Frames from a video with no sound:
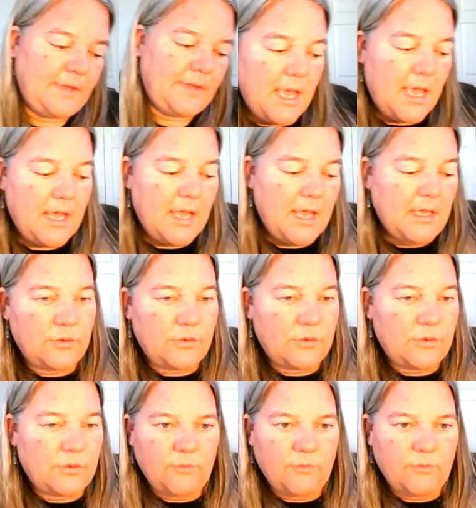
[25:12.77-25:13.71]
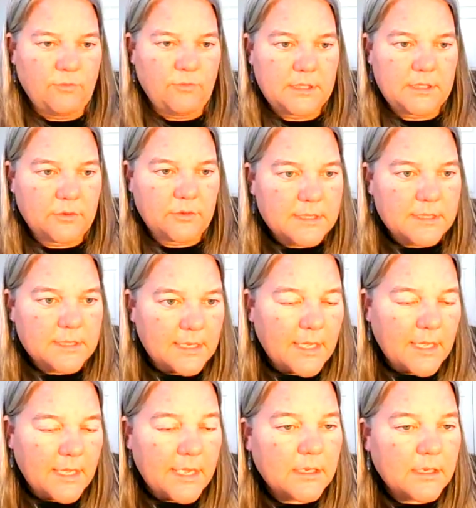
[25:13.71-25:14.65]
So some resources I
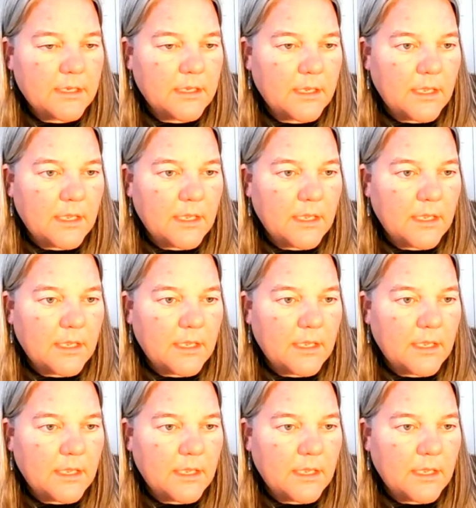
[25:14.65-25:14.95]
like